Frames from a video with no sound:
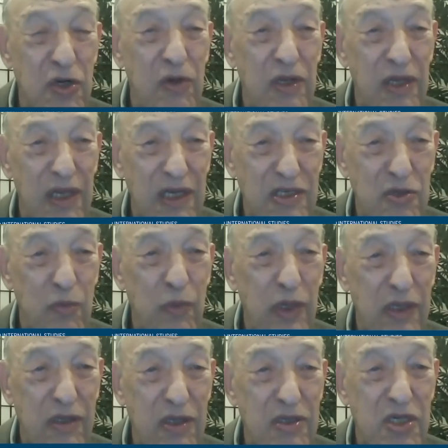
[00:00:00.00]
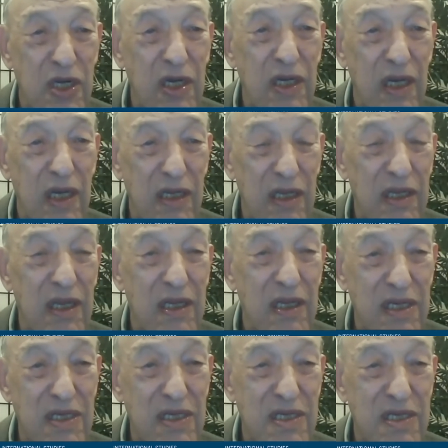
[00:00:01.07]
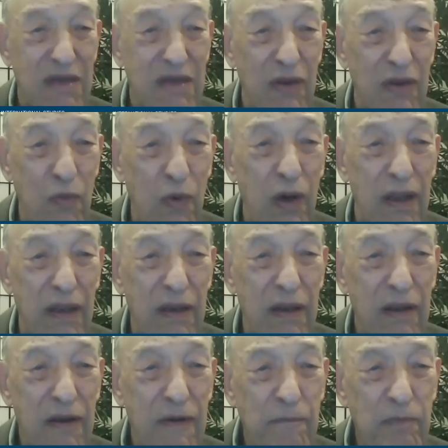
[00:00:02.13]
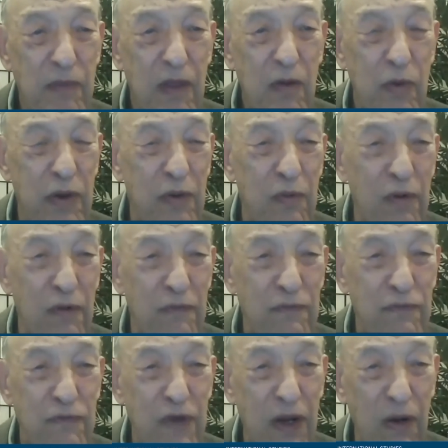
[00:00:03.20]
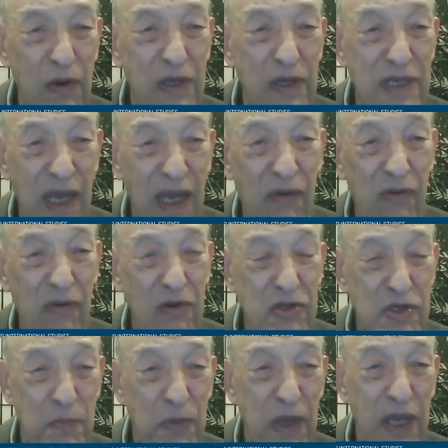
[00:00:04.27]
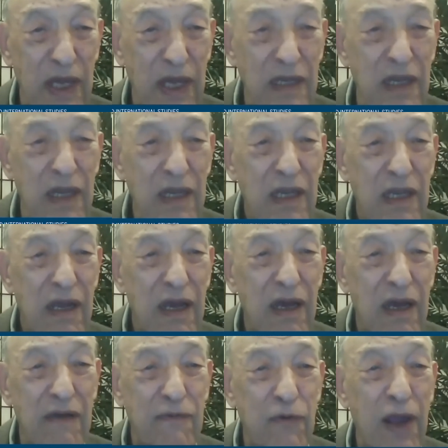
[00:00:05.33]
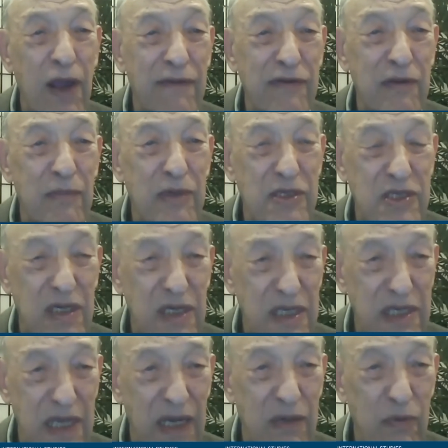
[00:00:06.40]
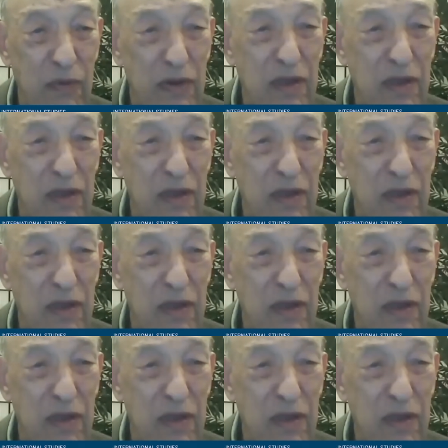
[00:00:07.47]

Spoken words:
and Nixon went to China in 1971, we were very down on Japan for having much contact with